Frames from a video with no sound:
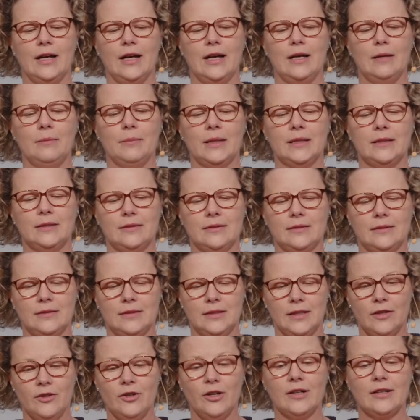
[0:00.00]
and
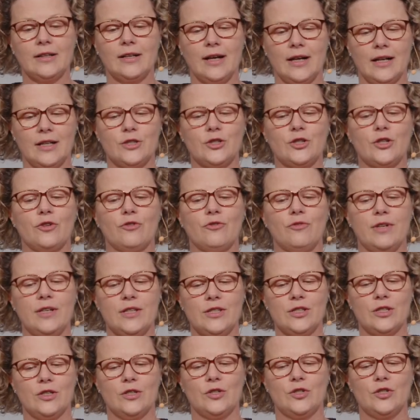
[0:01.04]
material culture
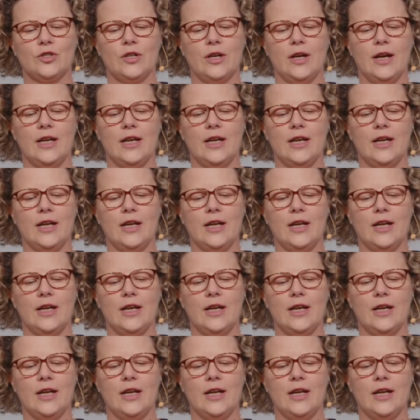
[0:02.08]
research,